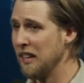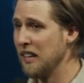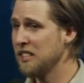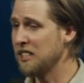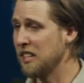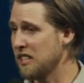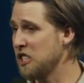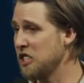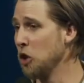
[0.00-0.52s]
to
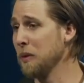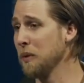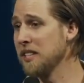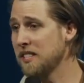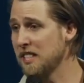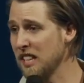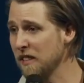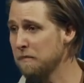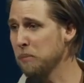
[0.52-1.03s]
still
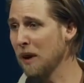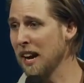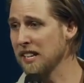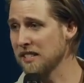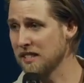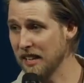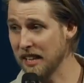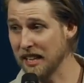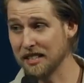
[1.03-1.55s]
receive praise
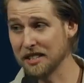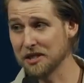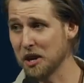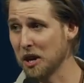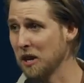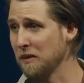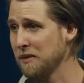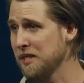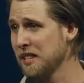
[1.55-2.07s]
that he
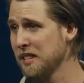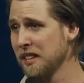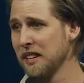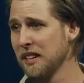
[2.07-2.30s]
deserves.